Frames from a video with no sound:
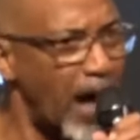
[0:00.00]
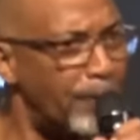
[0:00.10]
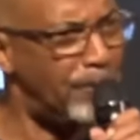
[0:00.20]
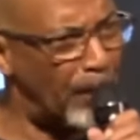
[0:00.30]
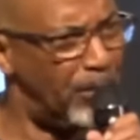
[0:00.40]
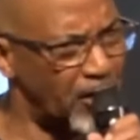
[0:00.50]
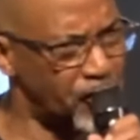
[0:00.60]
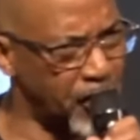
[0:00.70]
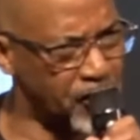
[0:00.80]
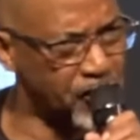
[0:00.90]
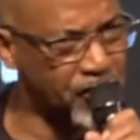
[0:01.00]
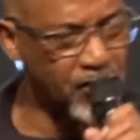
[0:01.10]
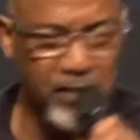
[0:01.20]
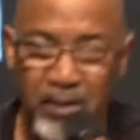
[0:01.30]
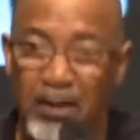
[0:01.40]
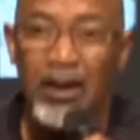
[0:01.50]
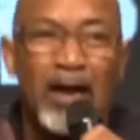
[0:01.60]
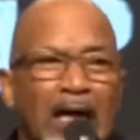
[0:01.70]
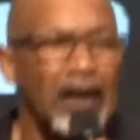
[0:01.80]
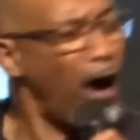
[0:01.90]
a biblicist.
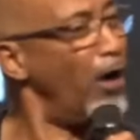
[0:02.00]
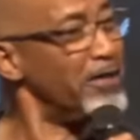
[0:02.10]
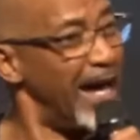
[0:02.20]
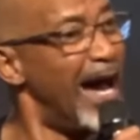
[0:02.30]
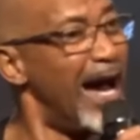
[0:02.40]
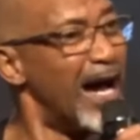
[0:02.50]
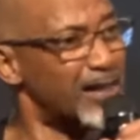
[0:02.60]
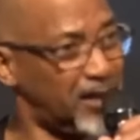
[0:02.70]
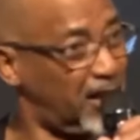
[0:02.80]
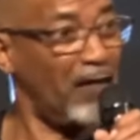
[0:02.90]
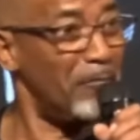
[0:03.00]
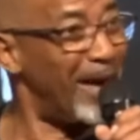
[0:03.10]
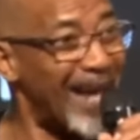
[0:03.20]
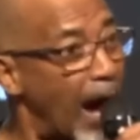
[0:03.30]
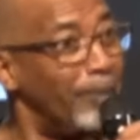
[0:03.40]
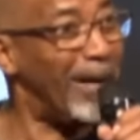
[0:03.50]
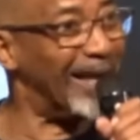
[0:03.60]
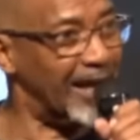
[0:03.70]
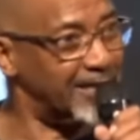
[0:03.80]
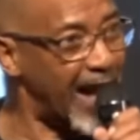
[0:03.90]
Oh yes, give me a
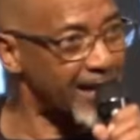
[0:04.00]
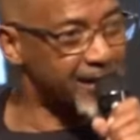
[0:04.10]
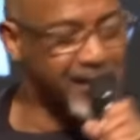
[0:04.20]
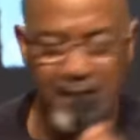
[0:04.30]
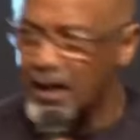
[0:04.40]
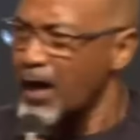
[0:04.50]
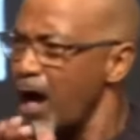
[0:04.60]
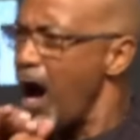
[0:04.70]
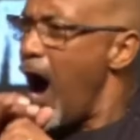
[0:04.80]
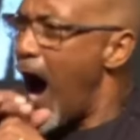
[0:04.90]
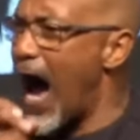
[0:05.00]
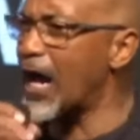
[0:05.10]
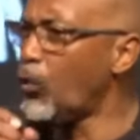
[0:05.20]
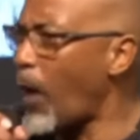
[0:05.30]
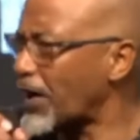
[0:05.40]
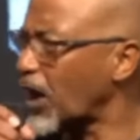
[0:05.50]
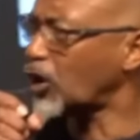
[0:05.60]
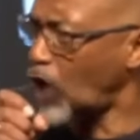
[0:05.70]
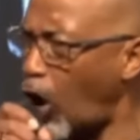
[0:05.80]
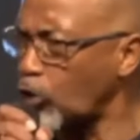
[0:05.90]
melodist. I want to
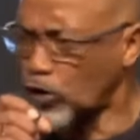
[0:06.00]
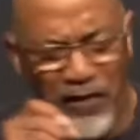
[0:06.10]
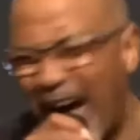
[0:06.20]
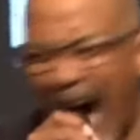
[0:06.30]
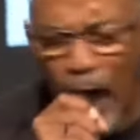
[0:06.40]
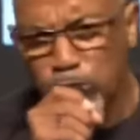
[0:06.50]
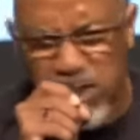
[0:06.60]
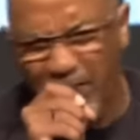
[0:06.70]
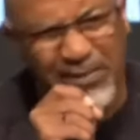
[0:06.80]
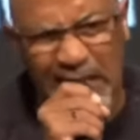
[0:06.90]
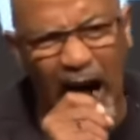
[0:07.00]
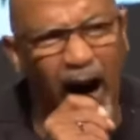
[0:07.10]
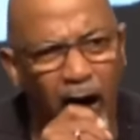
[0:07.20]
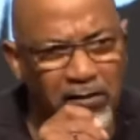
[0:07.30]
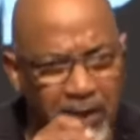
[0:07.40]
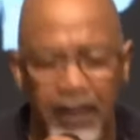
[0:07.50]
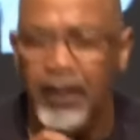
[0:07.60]
go to the house of God